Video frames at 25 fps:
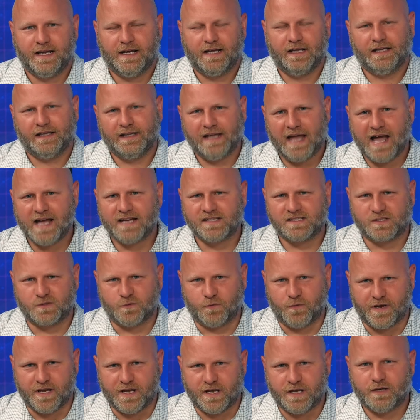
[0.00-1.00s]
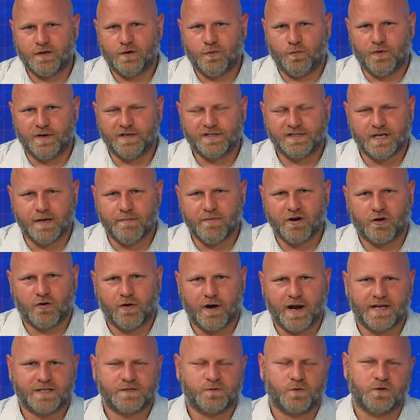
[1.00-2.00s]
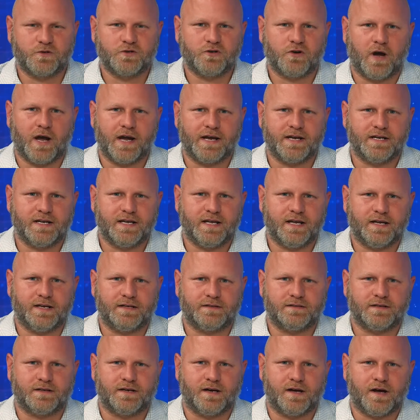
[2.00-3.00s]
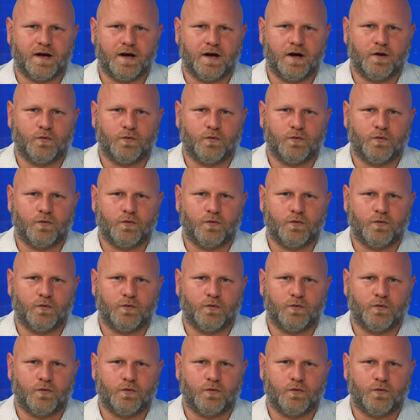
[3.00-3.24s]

Last week, when Democrats were trying to get uh,